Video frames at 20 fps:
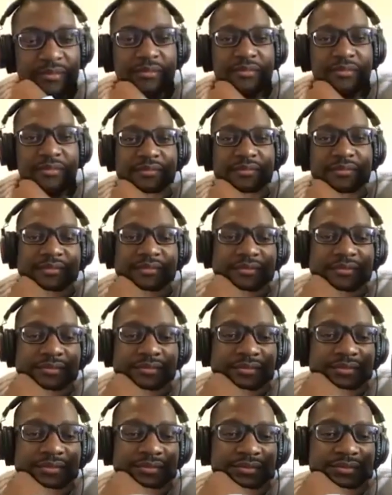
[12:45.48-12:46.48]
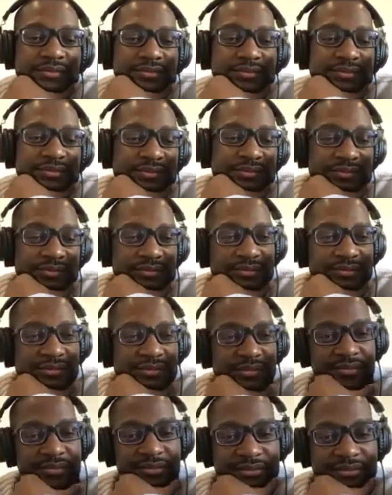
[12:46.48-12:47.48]

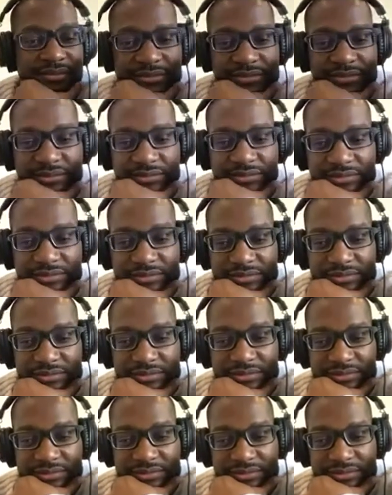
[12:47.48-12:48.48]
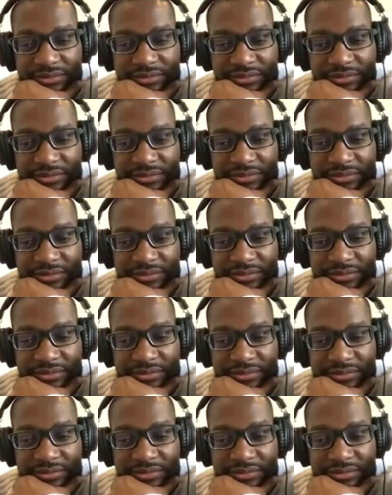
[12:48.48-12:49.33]
This person isn't speaking.